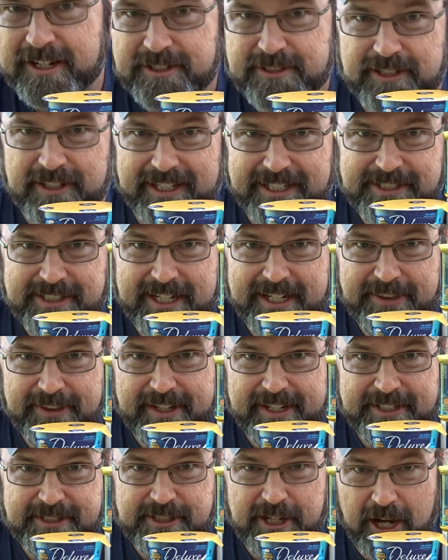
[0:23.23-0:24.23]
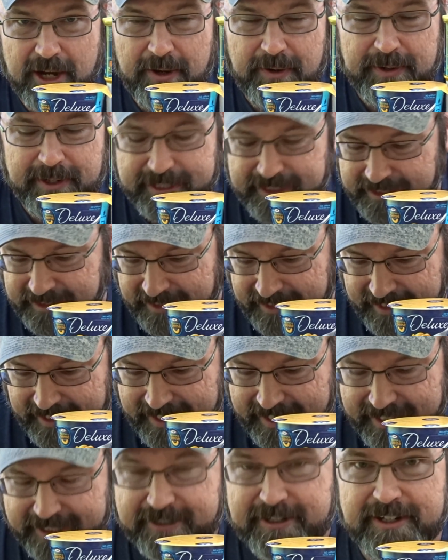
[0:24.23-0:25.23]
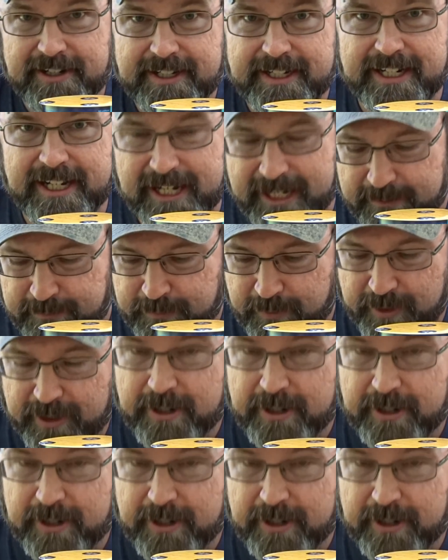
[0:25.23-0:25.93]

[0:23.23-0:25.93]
So let's get things going and cook it up. We're